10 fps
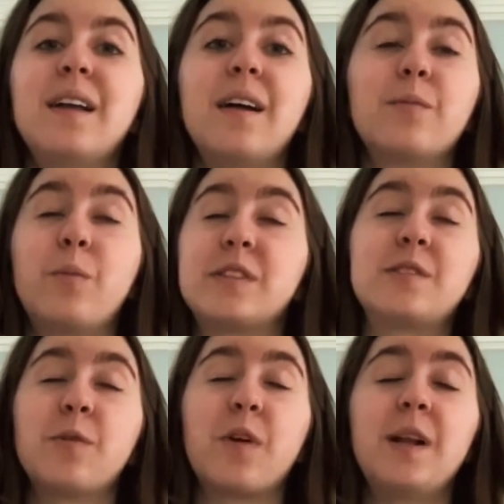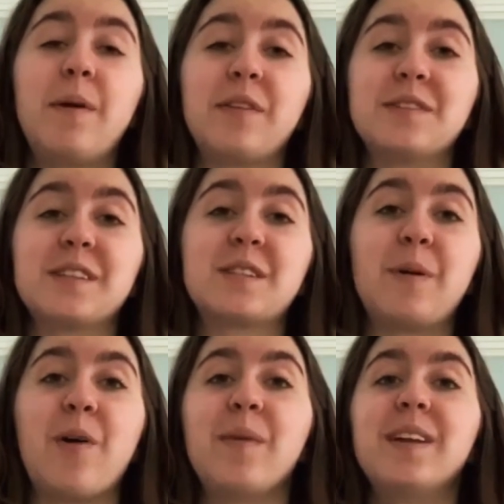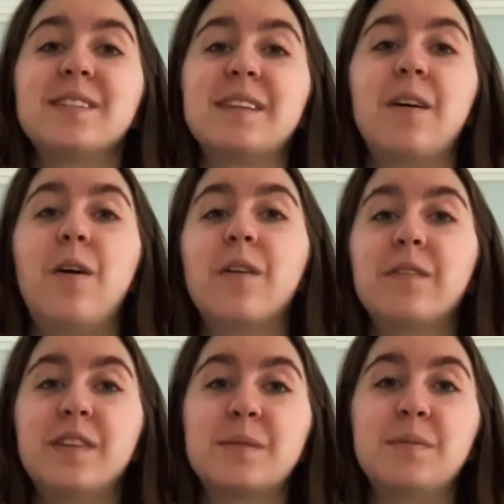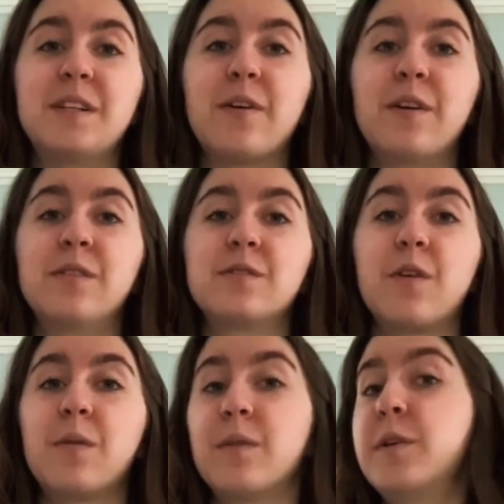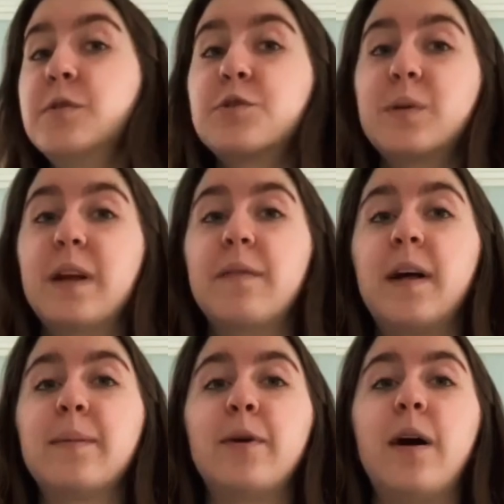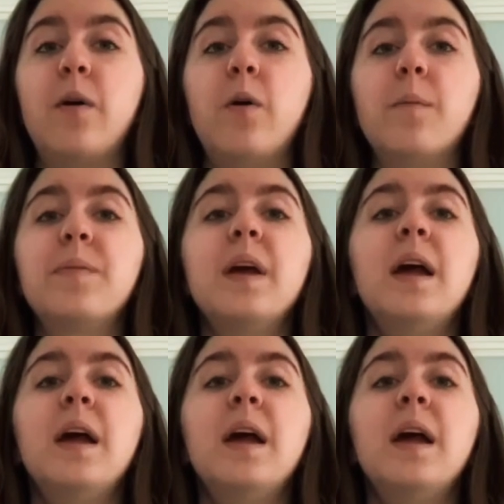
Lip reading: What's so great about this experiment is that all of these materials are usually available at home.